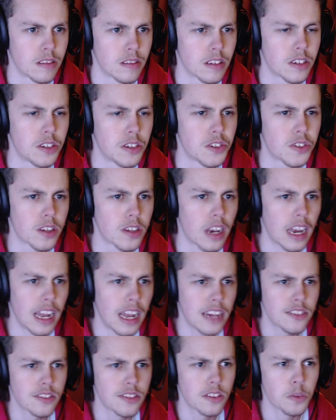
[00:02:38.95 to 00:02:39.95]
Because
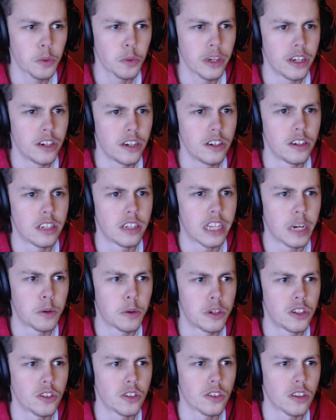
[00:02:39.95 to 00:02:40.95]
last that we heard, they were
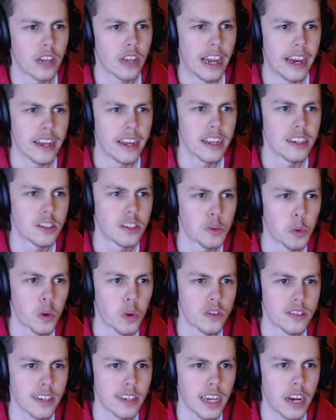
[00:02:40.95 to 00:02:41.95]
just heading
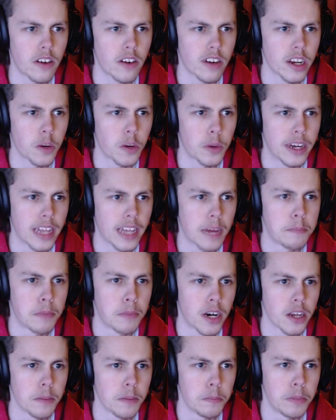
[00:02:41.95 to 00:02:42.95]
towards the area where they
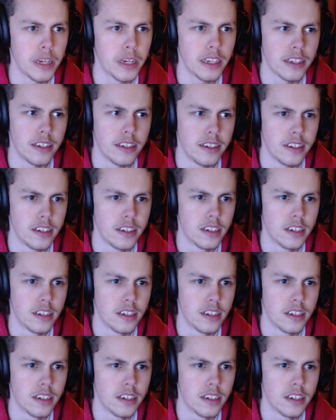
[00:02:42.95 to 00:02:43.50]
might be.